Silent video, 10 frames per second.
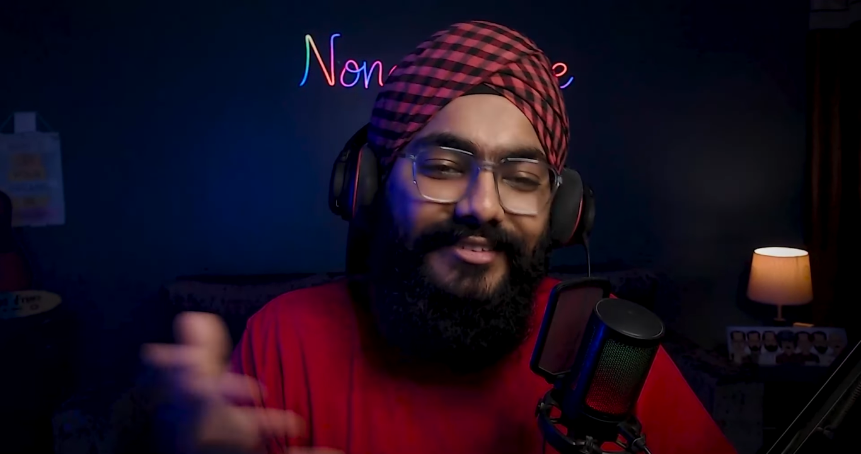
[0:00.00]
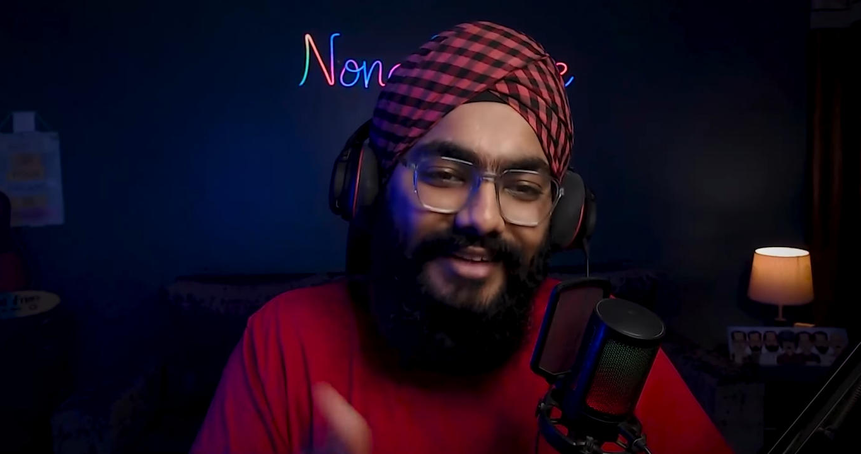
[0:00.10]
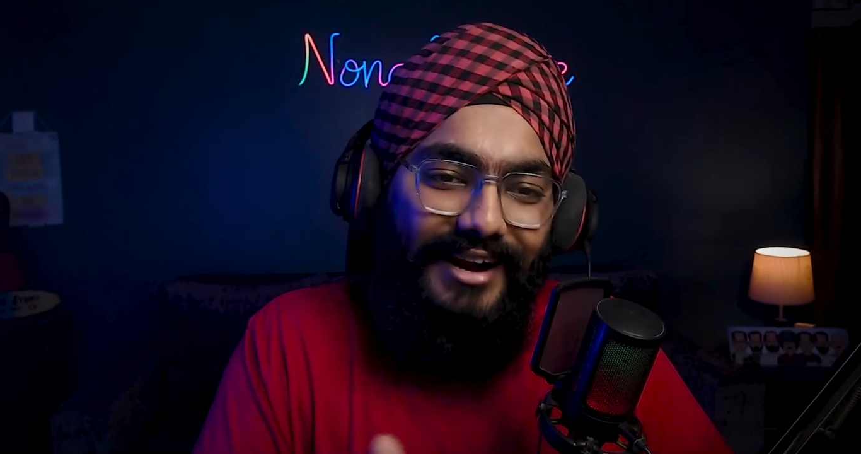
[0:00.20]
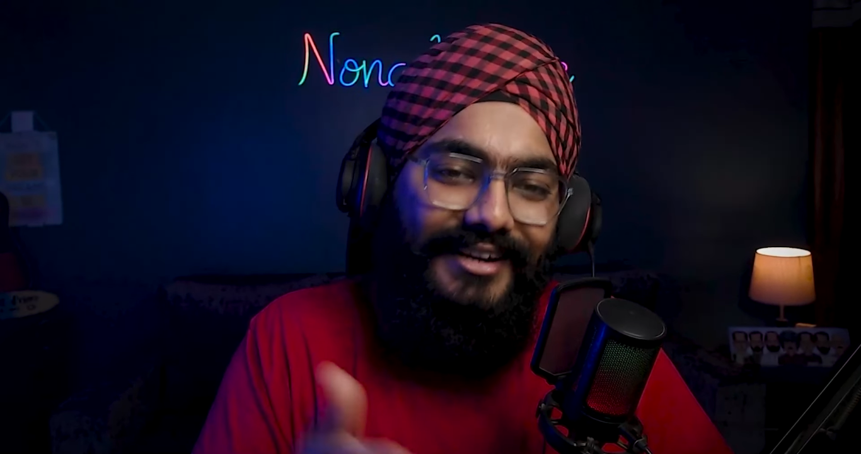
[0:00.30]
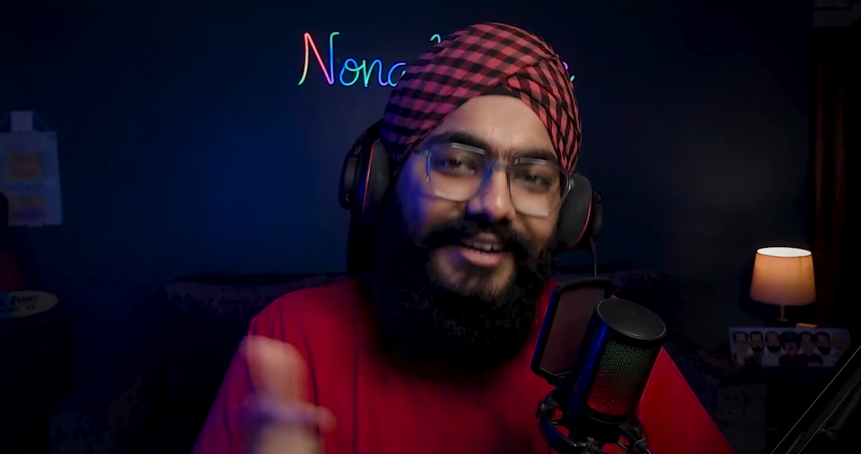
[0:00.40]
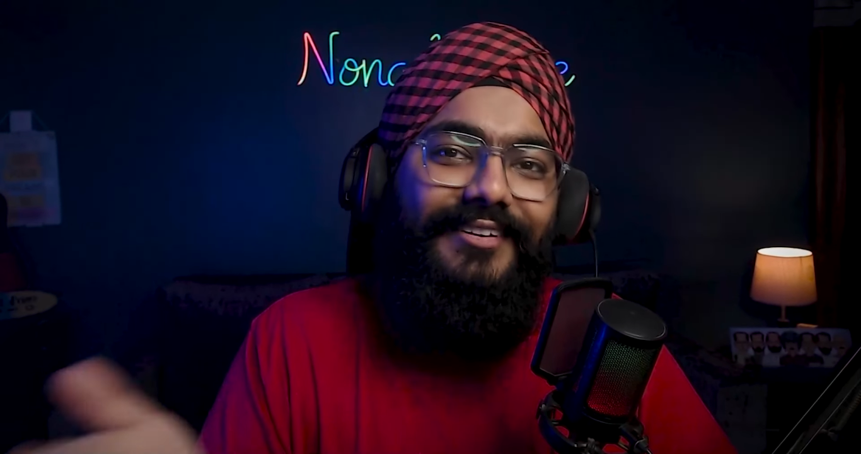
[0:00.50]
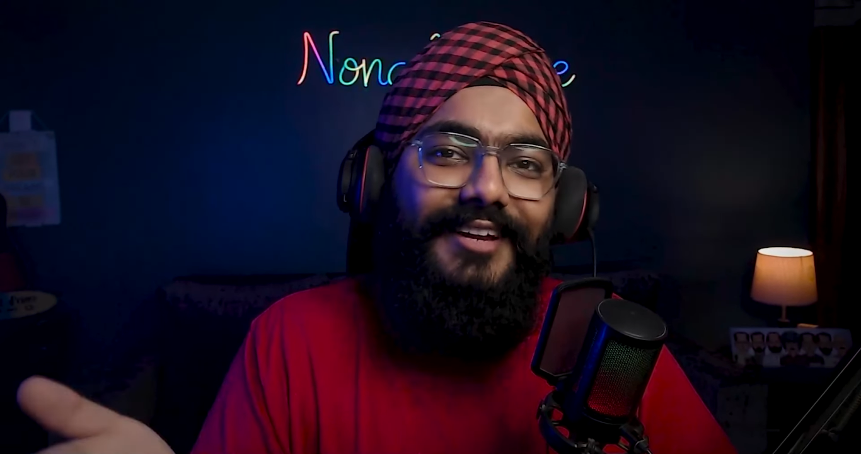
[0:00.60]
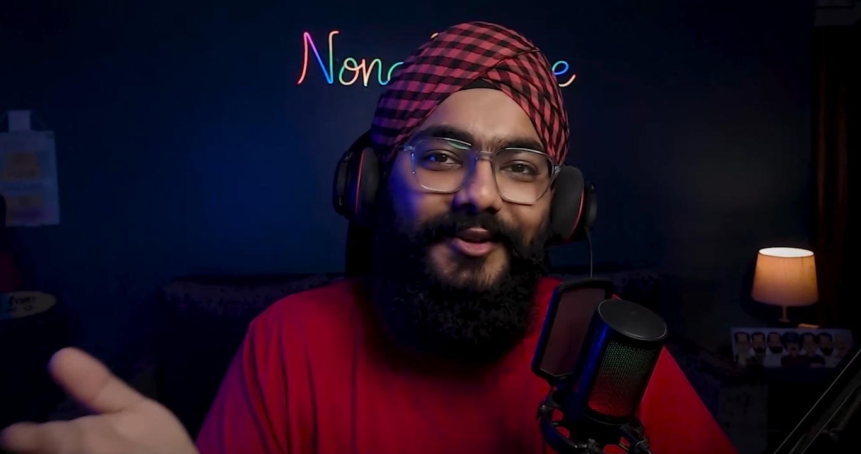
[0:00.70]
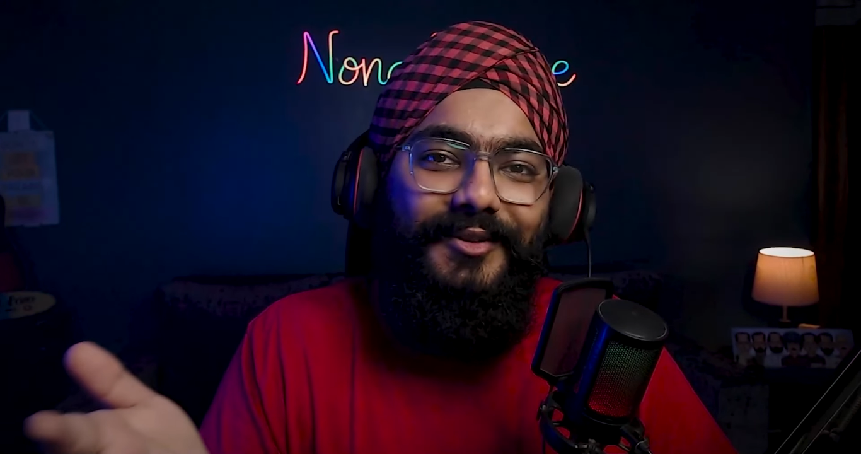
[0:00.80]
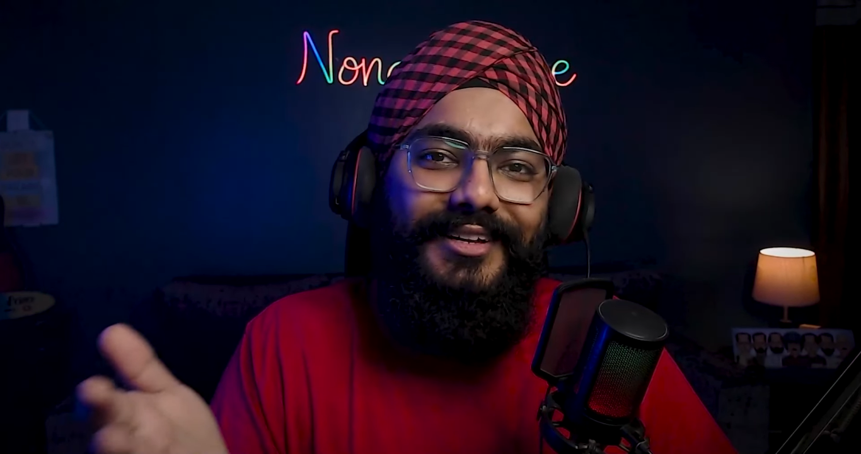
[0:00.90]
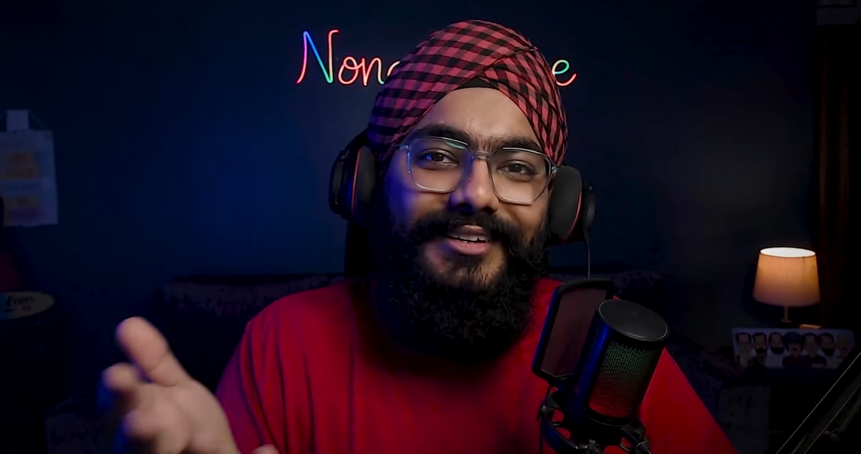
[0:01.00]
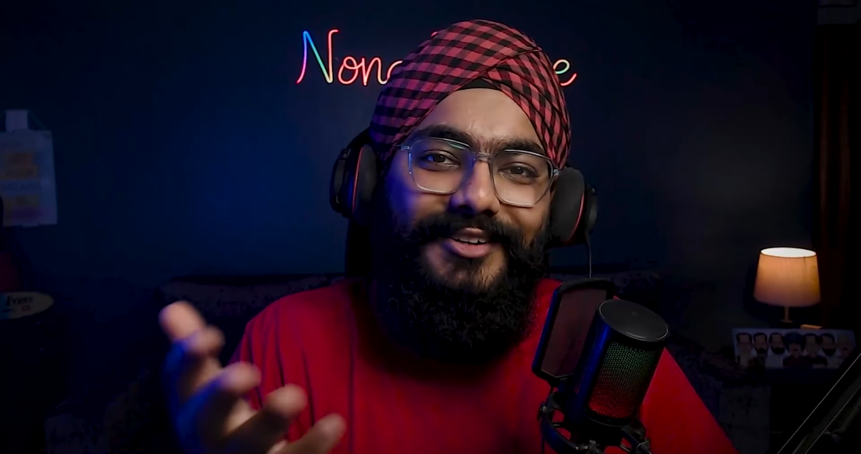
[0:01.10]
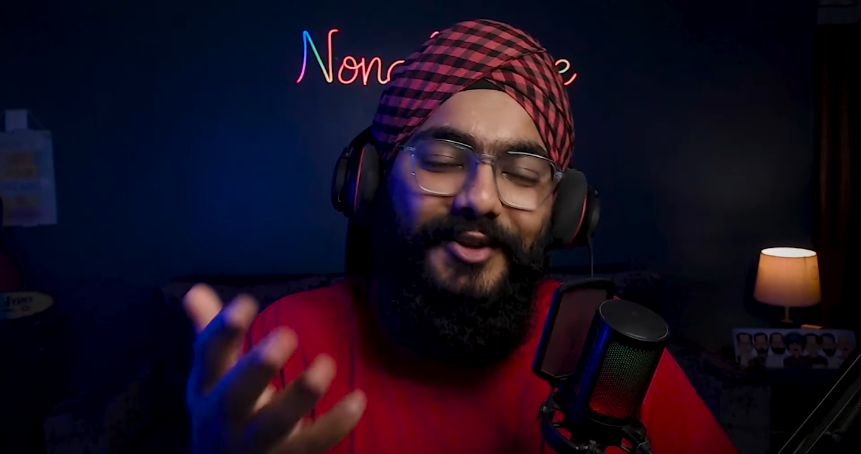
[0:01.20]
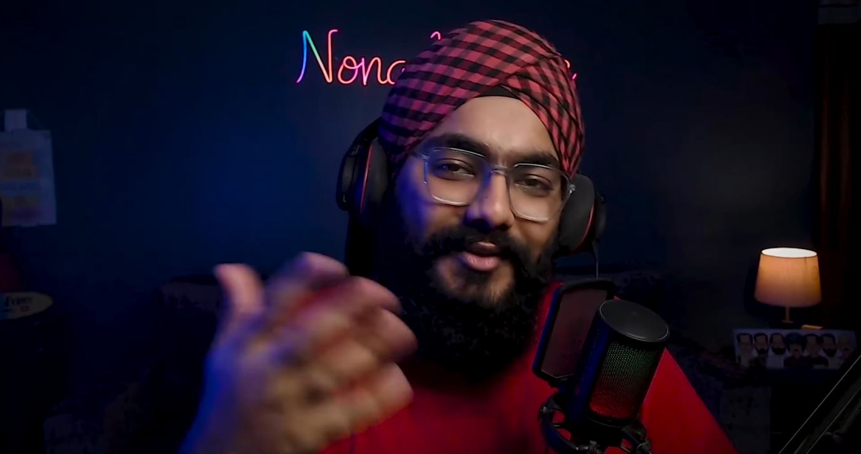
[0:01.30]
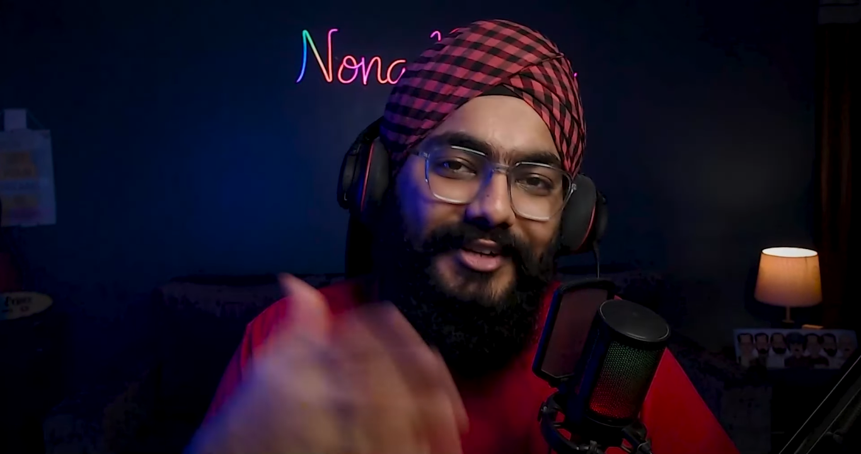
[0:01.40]
started you know that
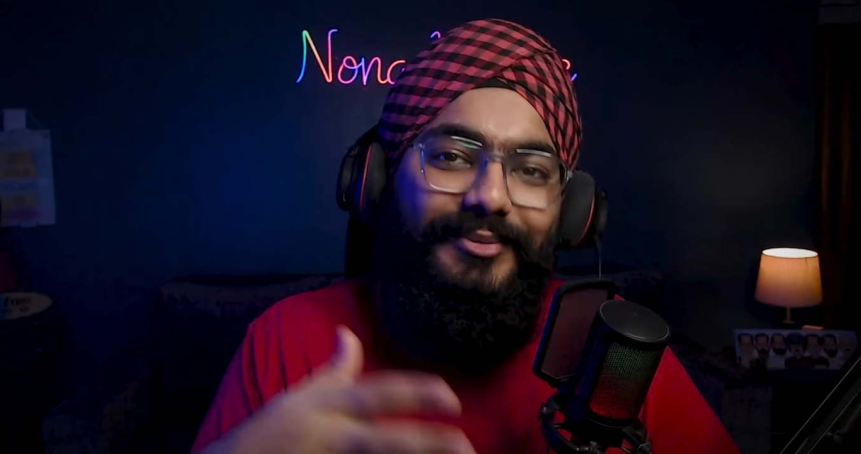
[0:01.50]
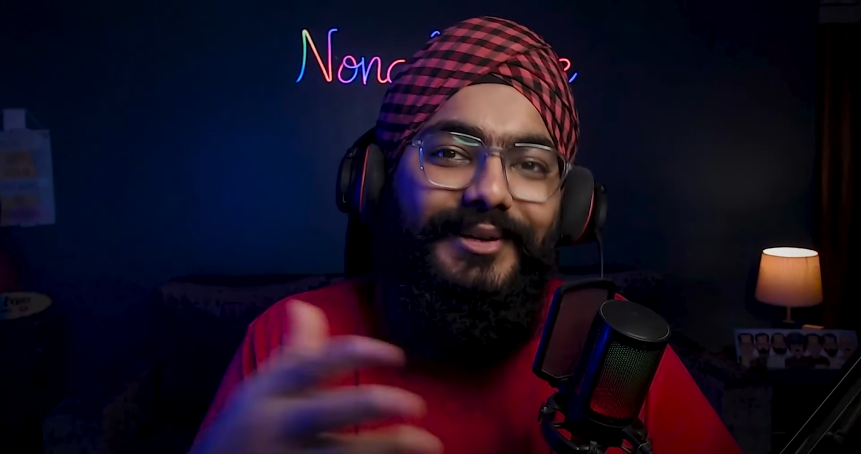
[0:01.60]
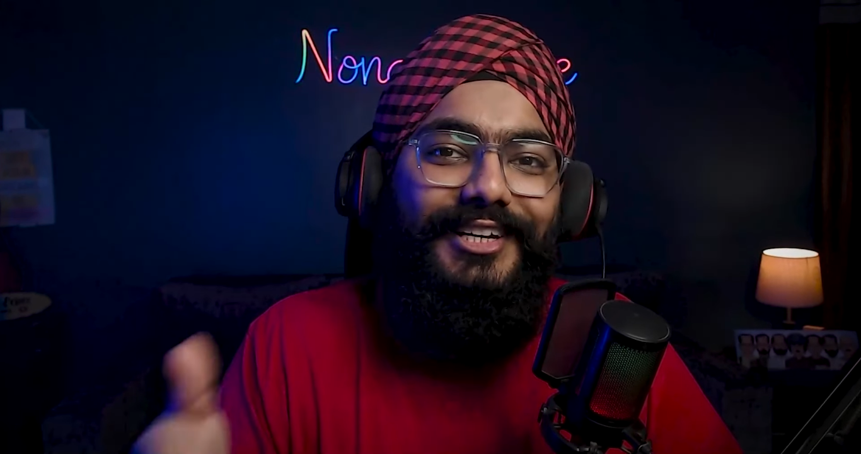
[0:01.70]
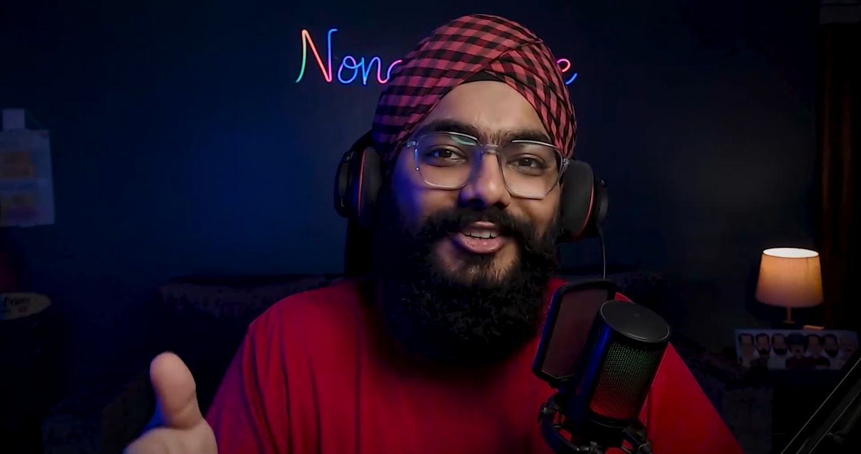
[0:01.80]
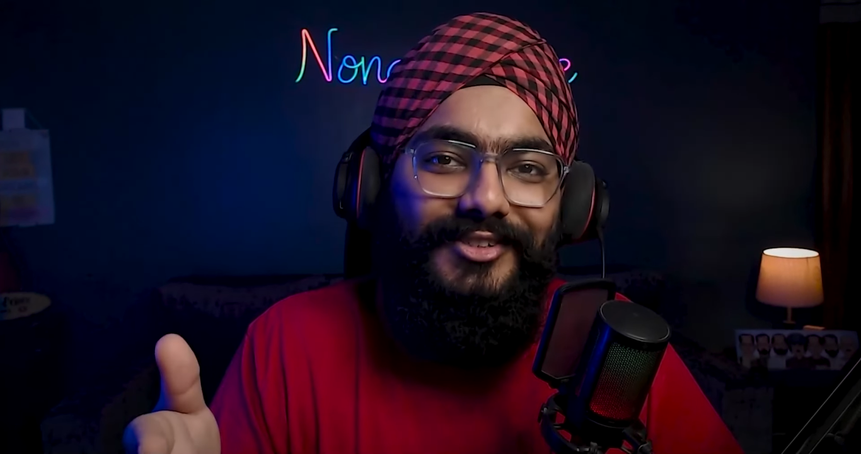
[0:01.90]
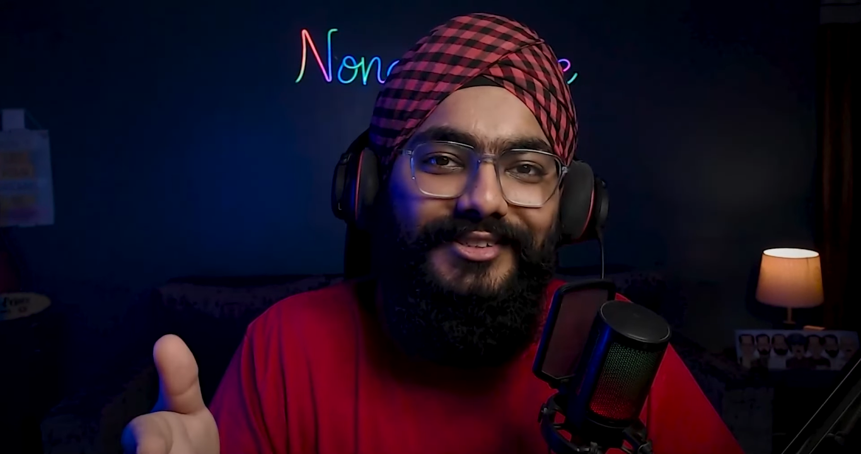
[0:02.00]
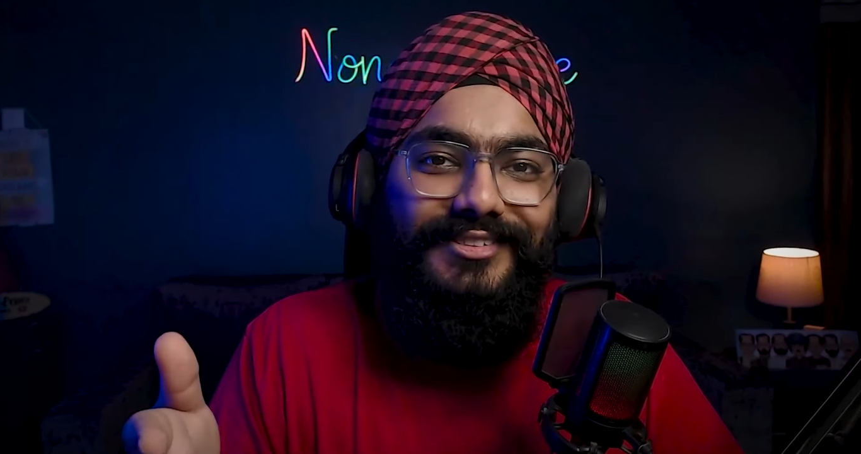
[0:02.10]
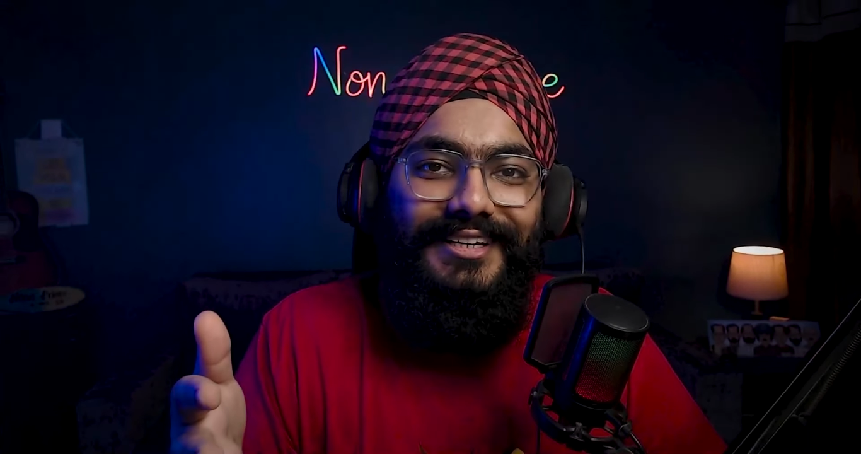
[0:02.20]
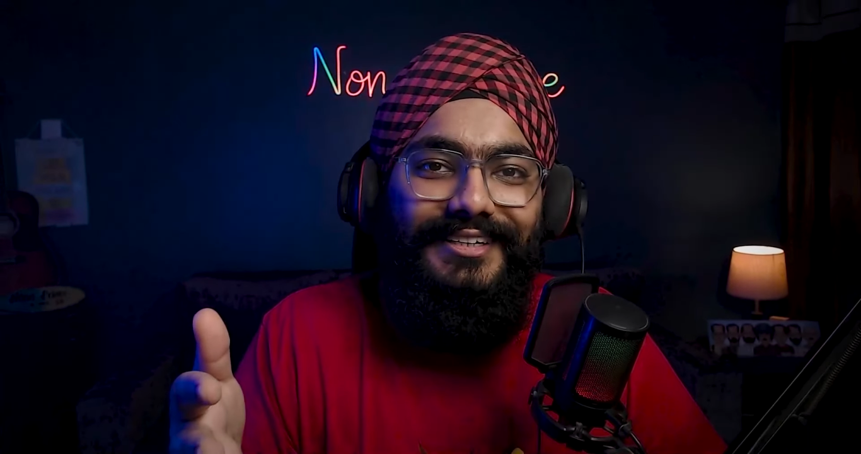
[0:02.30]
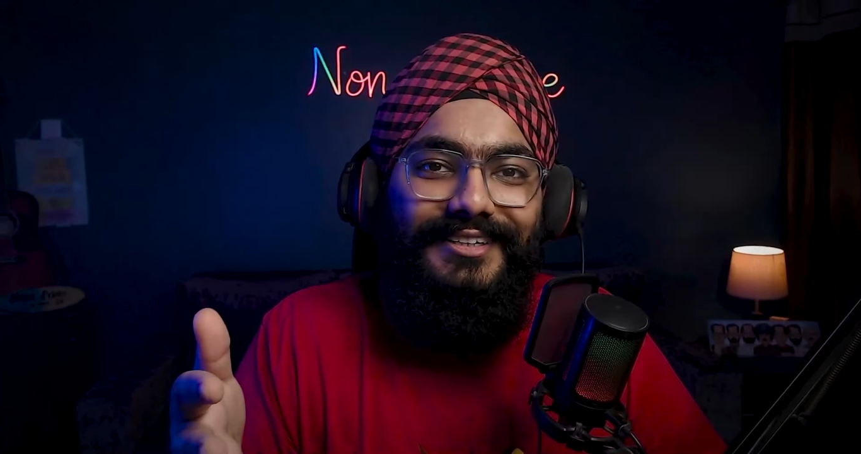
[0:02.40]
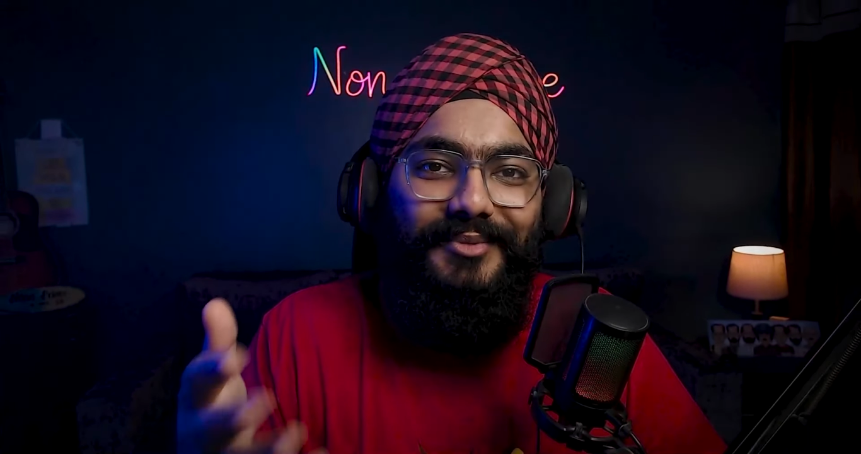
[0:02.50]
you have expectations uh,